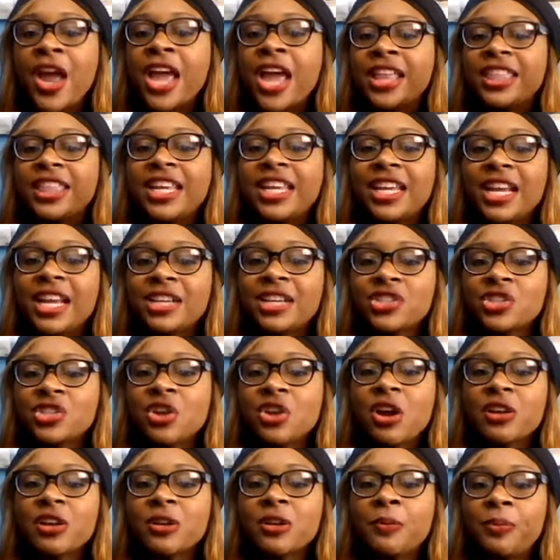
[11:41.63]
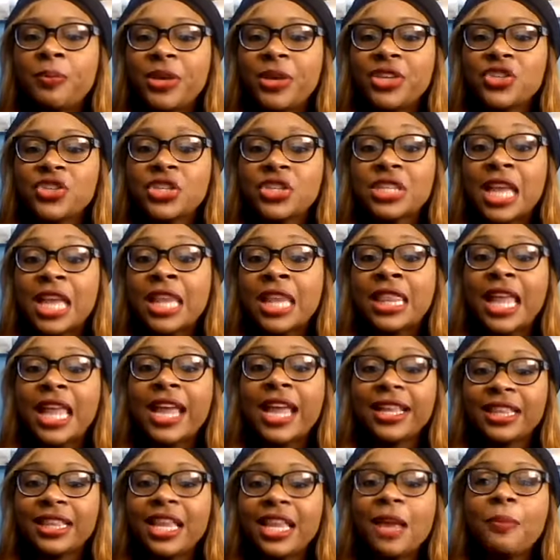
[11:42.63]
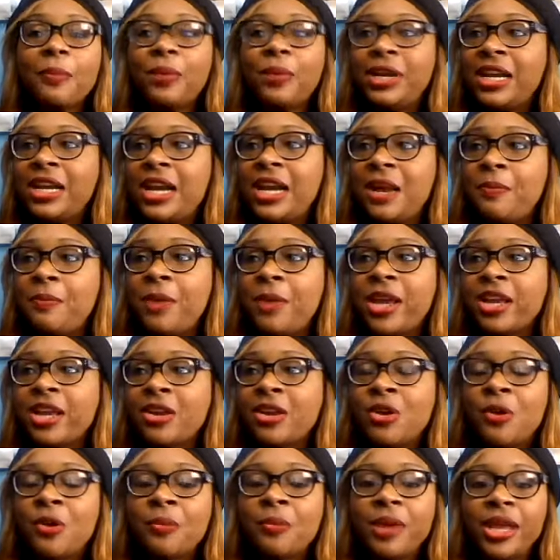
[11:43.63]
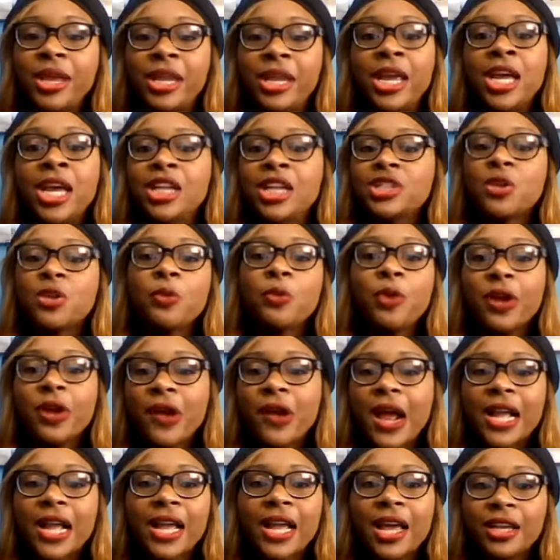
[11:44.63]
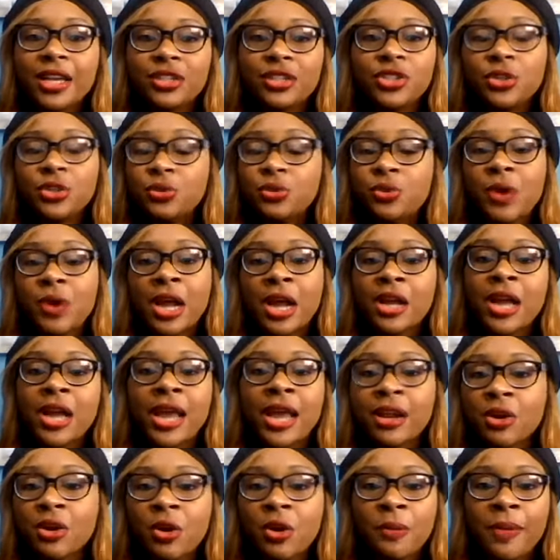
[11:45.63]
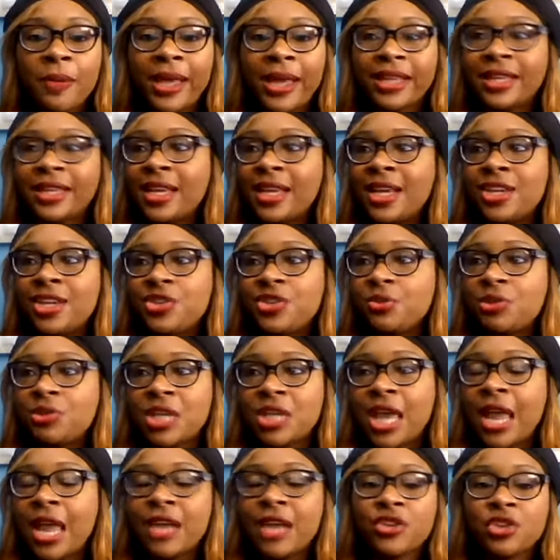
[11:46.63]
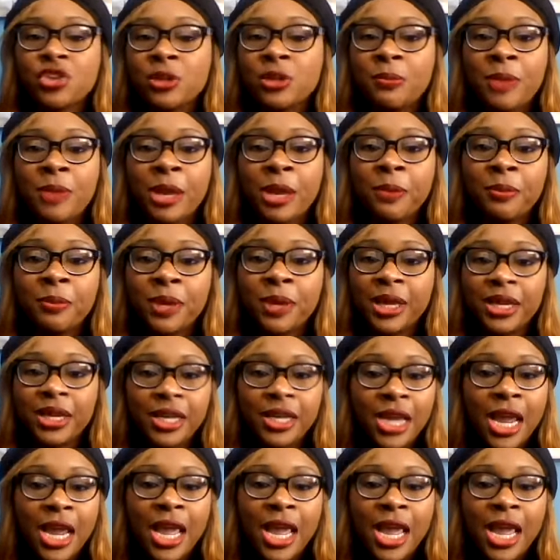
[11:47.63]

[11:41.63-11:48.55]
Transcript: Then I start the business. I like that, but it ain't making no money. So what do I got to do? Do I got to go back to Egypt to actually make money?